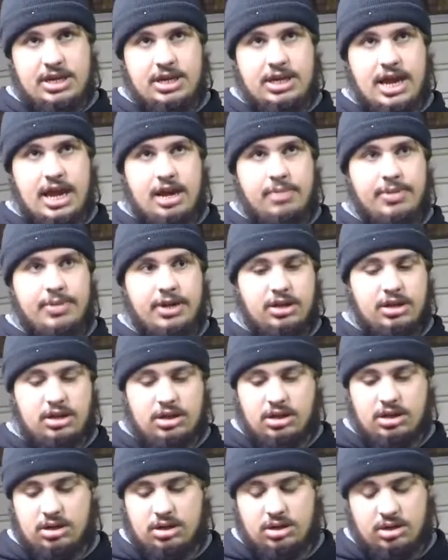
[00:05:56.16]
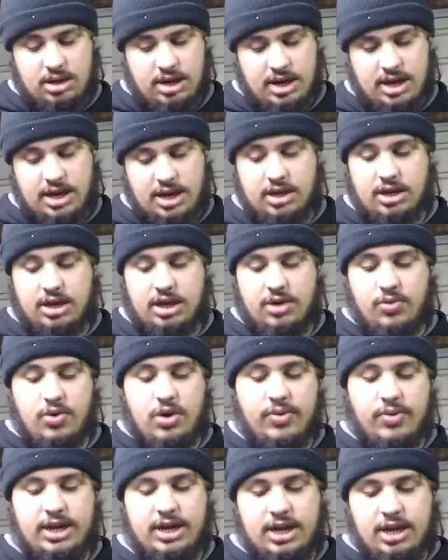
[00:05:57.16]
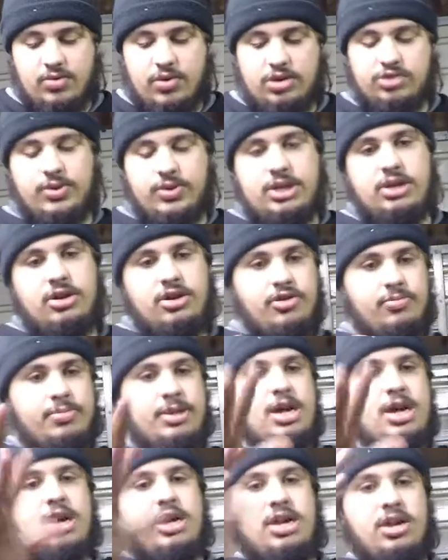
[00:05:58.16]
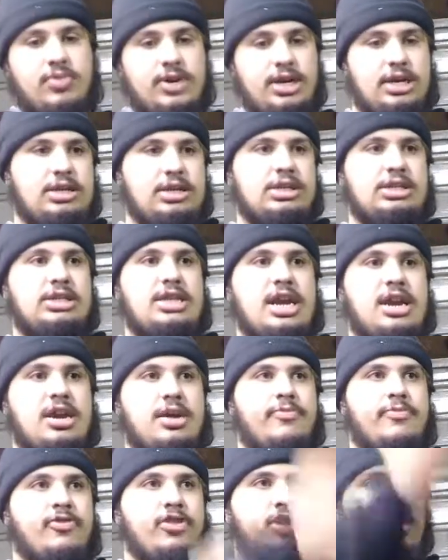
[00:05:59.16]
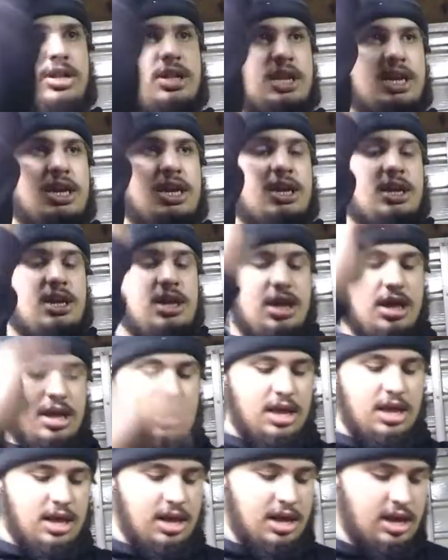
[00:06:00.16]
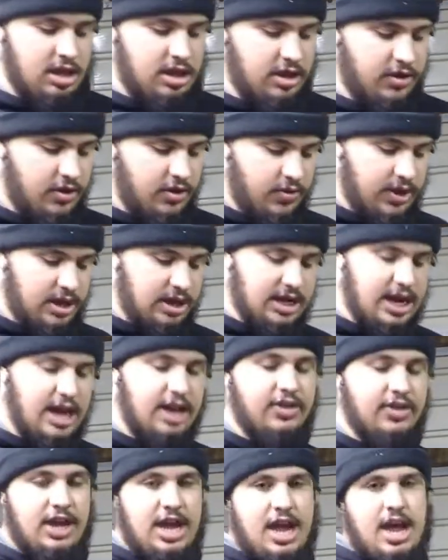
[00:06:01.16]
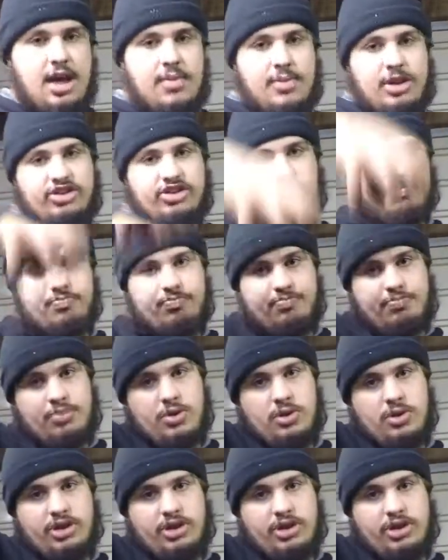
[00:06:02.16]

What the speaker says: Caterpillar, and what we did was we took the block and we set it up vertically so that we could take the cam and just pull it